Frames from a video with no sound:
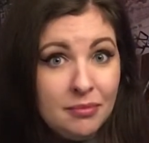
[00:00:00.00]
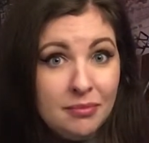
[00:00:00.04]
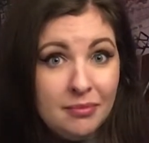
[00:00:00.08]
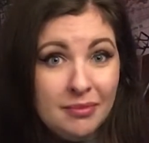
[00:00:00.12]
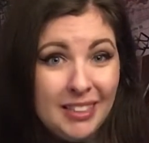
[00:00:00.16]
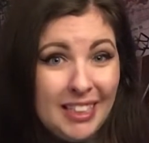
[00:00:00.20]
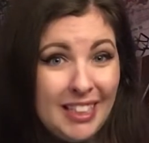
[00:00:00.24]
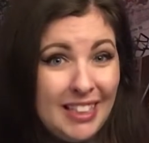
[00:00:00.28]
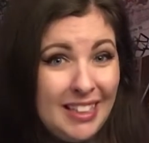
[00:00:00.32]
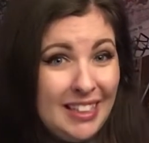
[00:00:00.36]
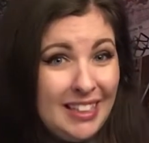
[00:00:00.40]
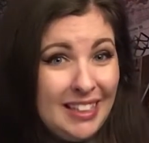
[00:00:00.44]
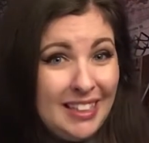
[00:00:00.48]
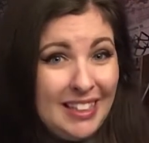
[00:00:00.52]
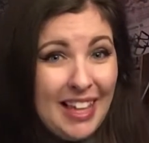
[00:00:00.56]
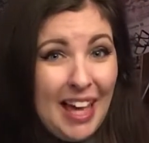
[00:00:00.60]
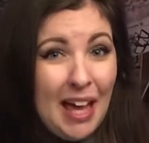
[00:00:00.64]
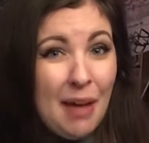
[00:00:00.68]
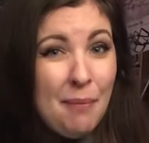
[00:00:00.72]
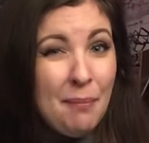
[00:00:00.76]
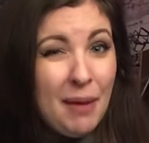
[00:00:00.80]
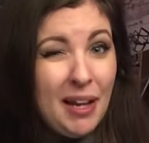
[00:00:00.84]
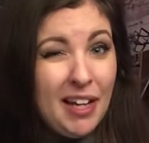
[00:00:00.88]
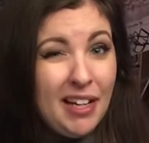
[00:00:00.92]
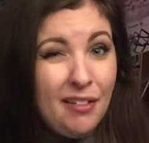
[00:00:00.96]
and that
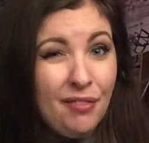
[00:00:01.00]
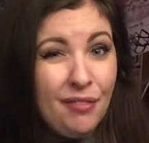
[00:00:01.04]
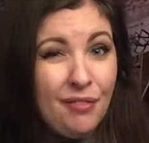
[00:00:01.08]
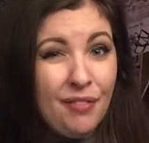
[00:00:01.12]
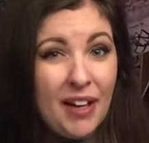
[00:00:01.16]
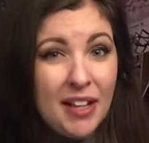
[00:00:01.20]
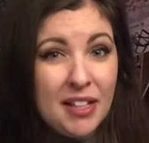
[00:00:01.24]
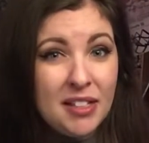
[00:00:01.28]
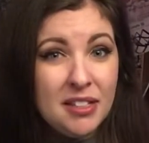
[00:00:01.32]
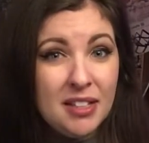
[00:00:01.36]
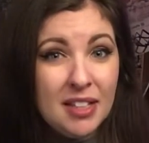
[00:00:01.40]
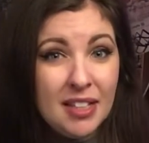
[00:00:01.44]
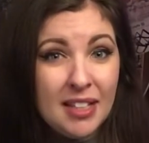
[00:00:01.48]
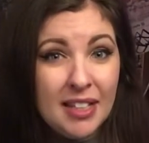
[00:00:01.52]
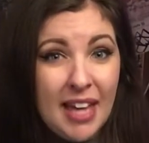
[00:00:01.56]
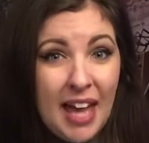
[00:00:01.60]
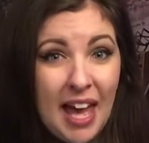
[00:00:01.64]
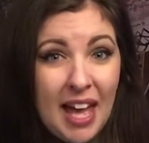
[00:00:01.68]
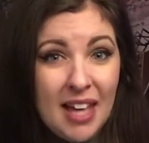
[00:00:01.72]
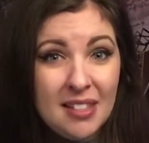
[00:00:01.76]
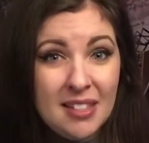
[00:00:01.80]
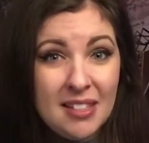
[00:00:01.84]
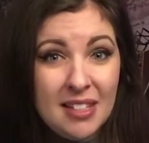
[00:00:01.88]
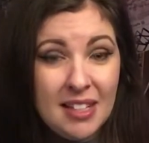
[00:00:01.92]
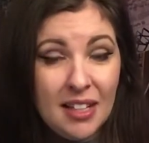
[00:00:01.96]
might affect the
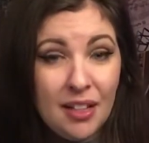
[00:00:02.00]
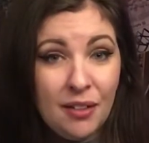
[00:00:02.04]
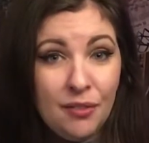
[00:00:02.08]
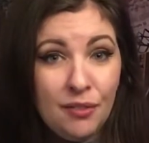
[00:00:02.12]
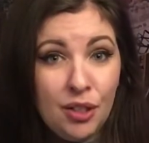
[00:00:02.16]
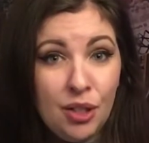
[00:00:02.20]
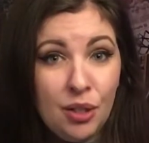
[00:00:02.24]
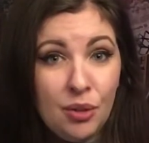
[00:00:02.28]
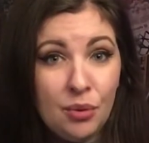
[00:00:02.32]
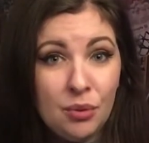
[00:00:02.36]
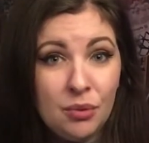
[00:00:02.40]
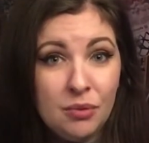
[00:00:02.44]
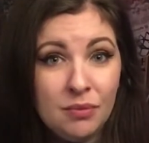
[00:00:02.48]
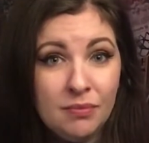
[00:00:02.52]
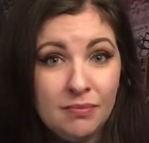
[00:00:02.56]
casting of you.